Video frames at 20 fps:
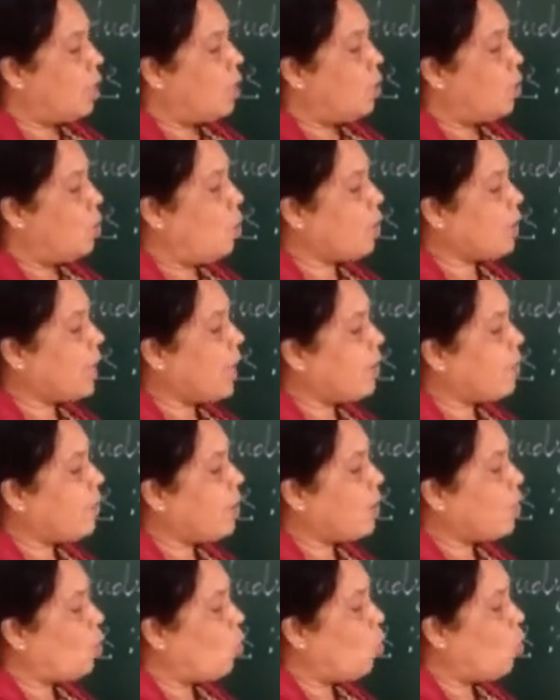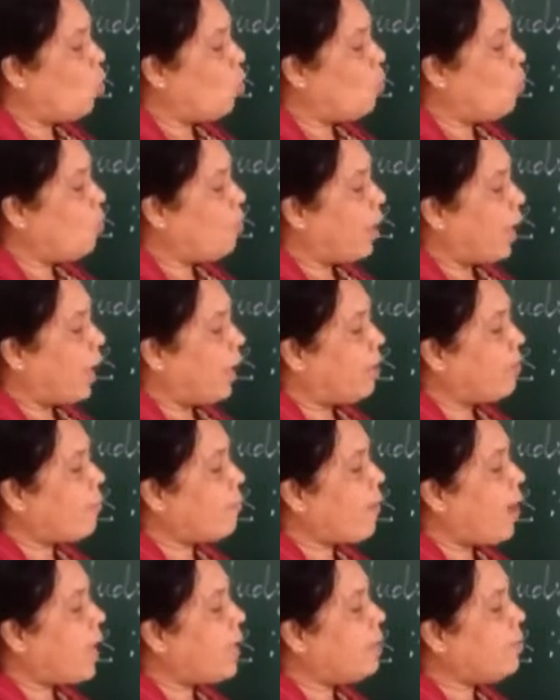Look at the globe
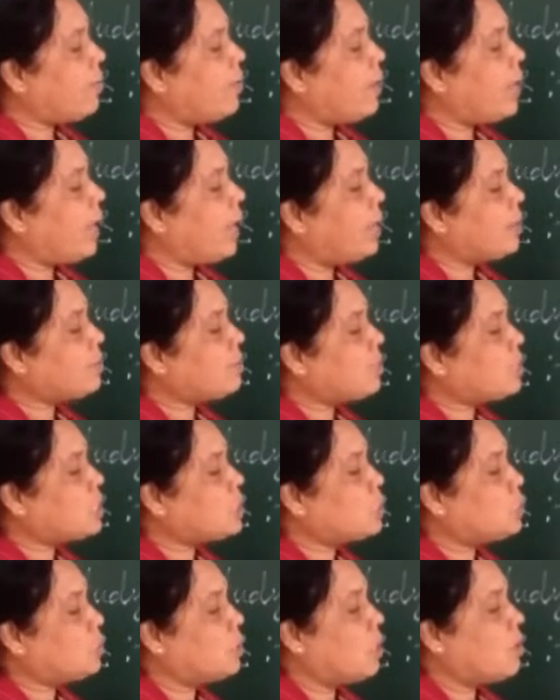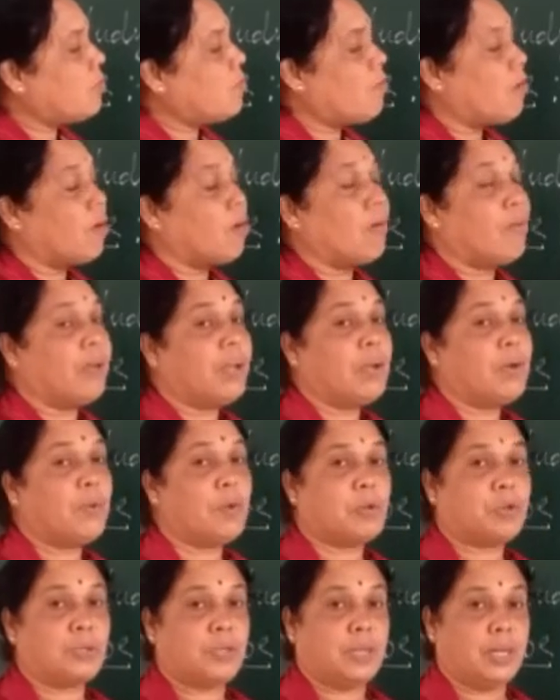and find the answers to the following
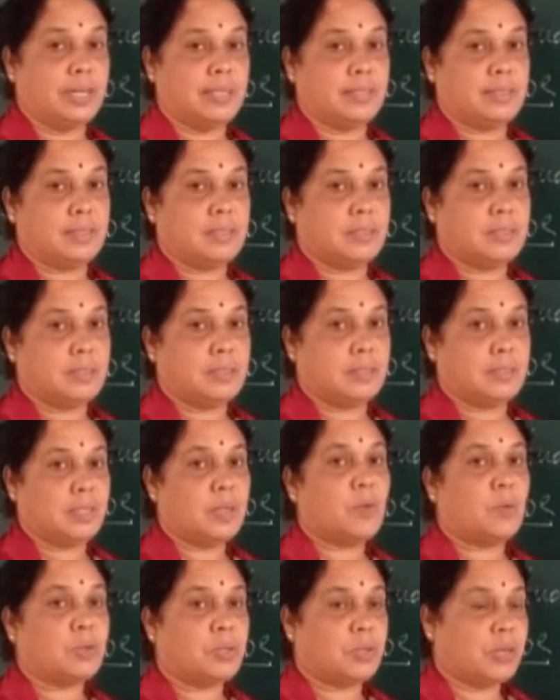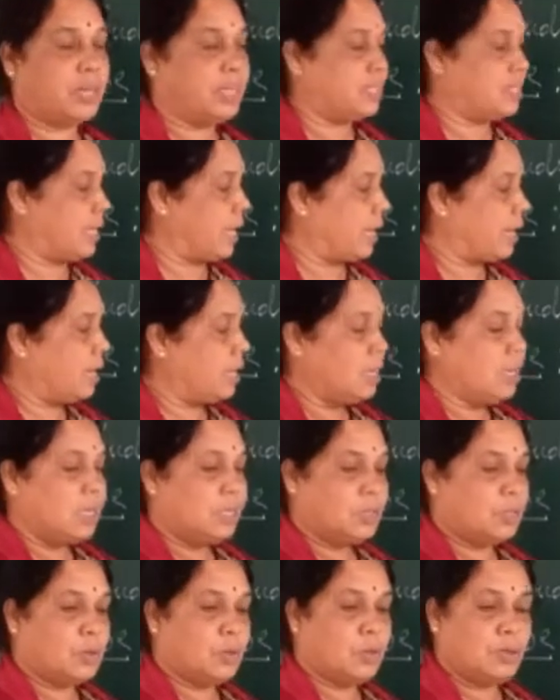questions. The question is there.
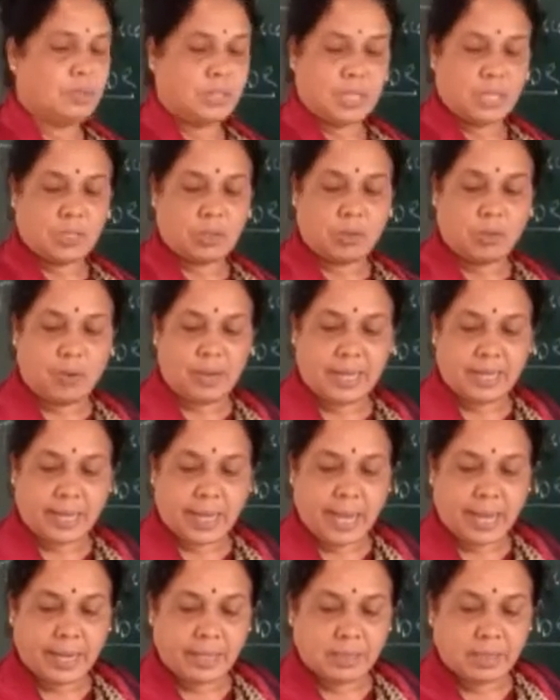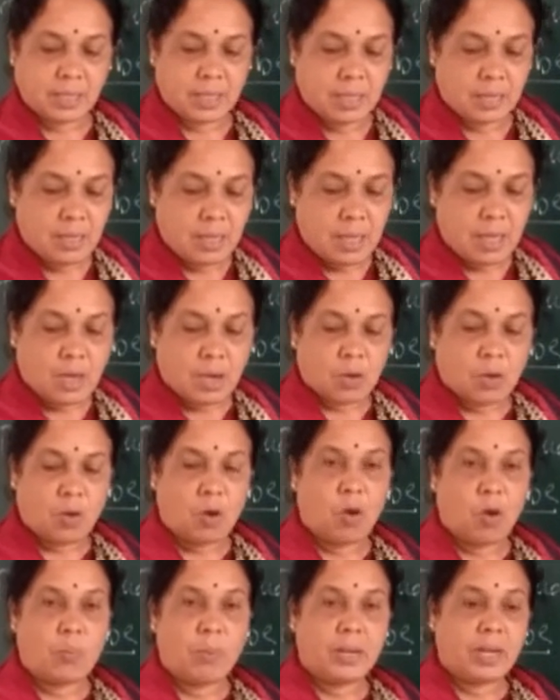So just you will take the
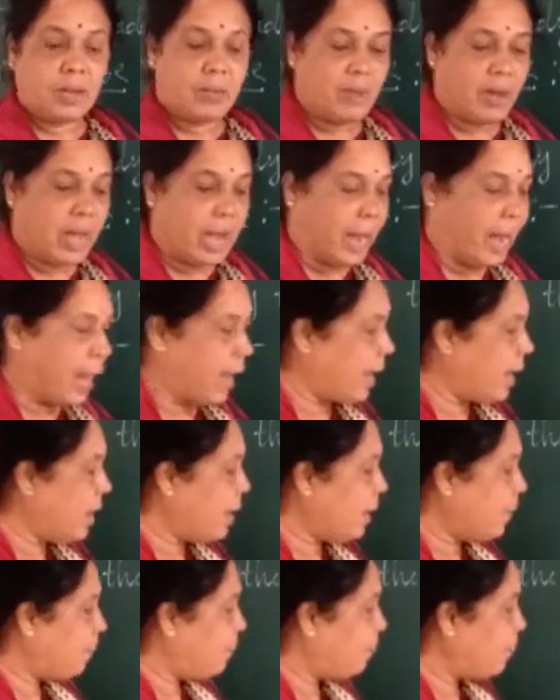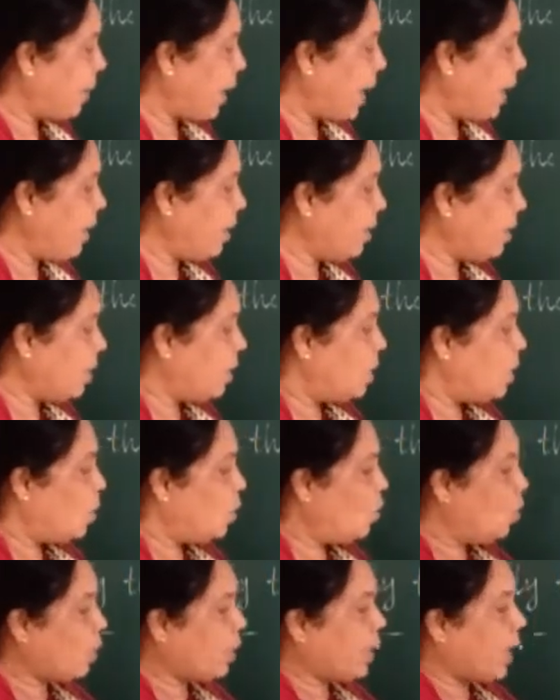globe in your hand
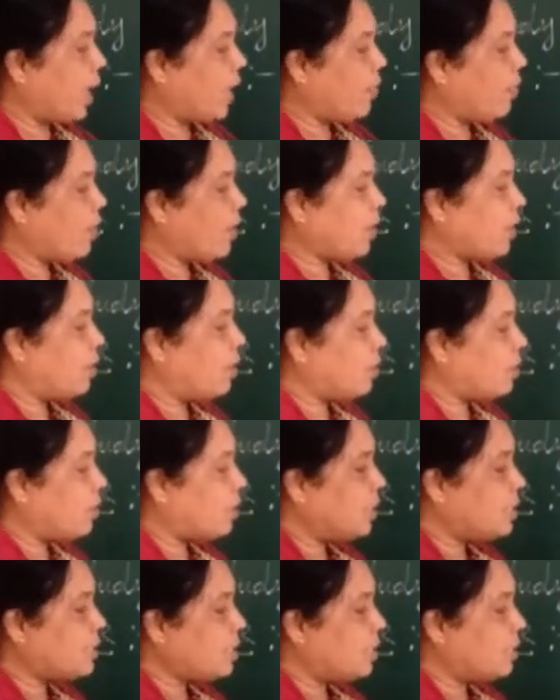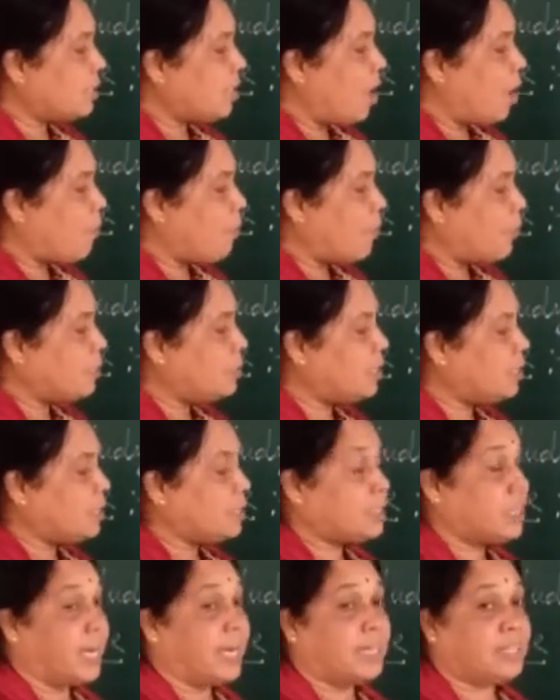and look at the countries on the
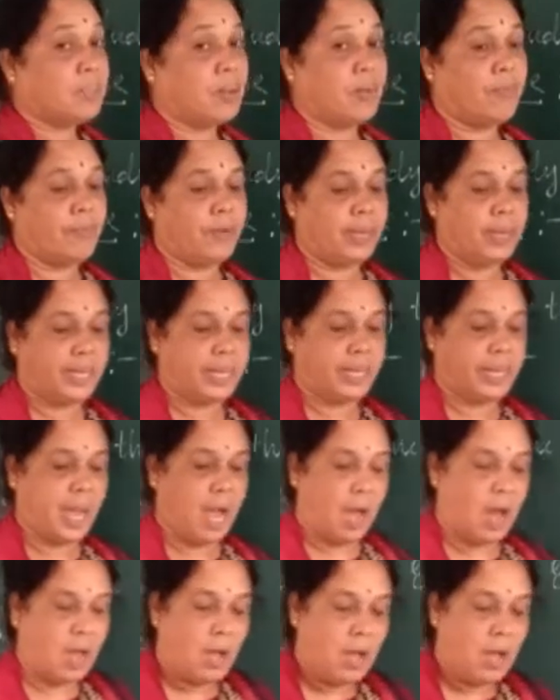opposite sides of India.